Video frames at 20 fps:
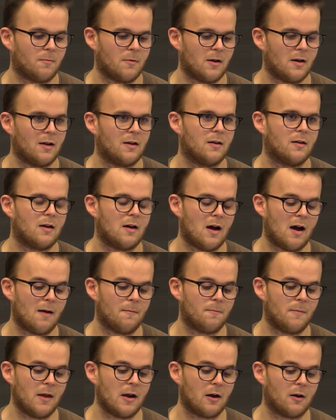but
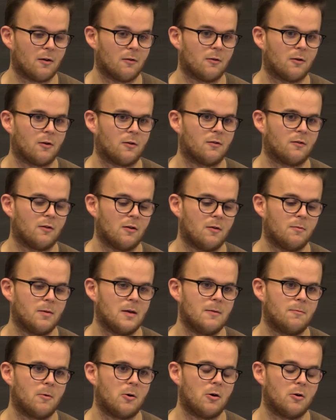up there, there are still
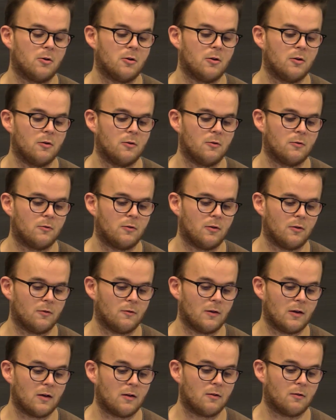people who
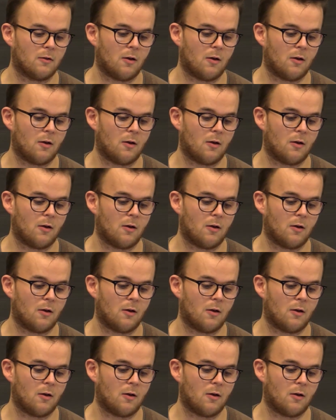do a